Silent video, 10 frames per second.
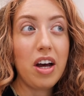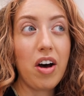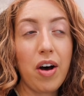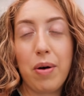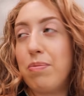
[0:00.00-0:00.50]

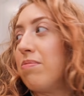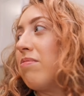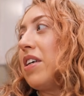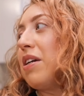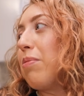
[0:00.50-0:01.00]

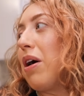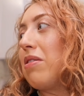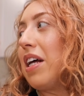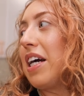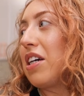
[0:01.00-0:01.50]
In
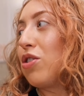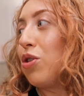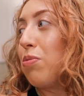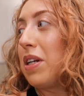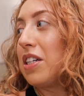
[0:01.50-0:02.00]
about like
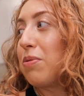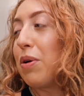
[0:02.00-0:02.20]
2 minutes,